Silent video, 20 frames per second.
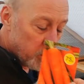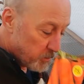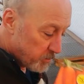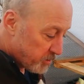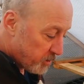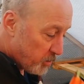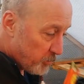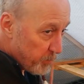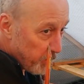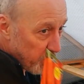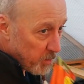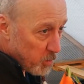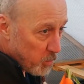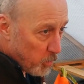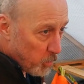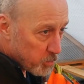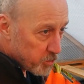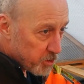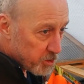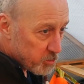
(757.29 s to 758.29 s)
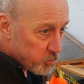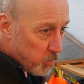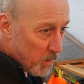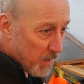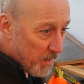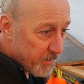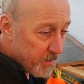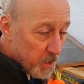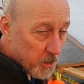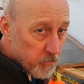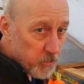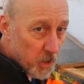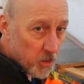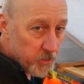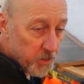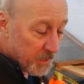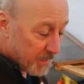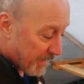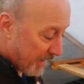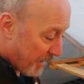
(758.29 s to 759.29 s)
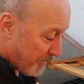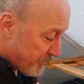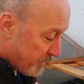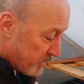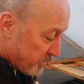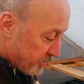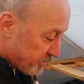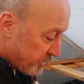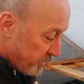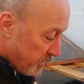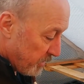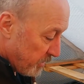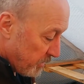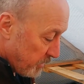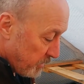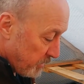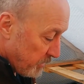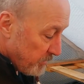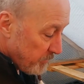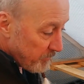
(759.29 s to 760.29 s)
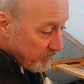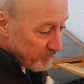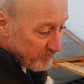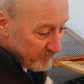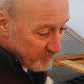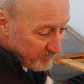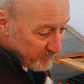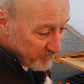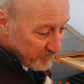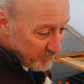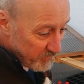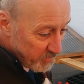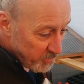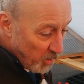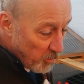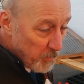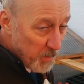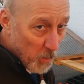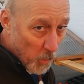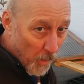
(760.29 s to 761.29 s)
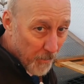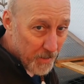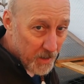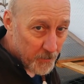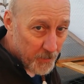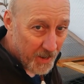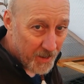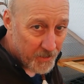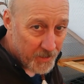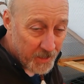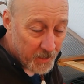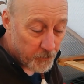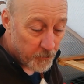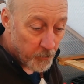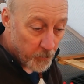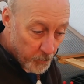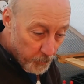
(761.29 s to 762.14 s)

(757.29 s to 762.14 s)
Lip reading: So be cautious where you grow your carrots. Don't be worried about it,